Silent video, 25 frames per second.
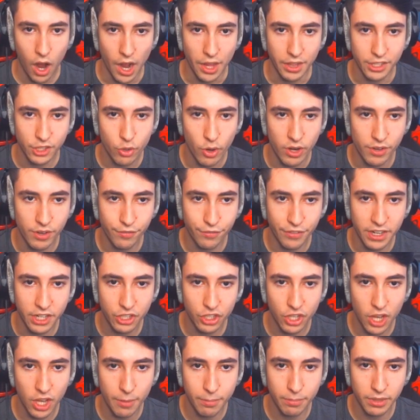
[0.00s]
All right, let's go ahead and
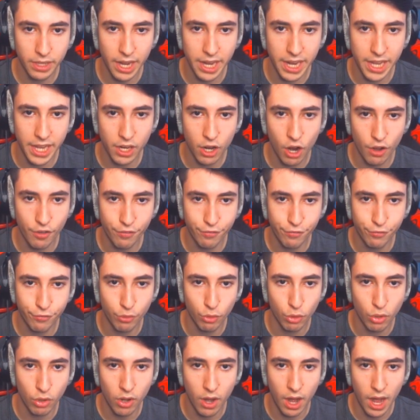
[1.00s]
finish up getting our
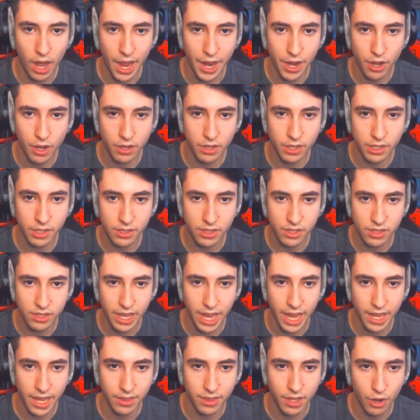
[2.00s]
full iron
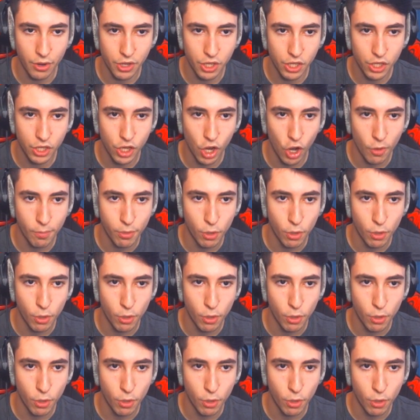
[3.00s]
set. There you go.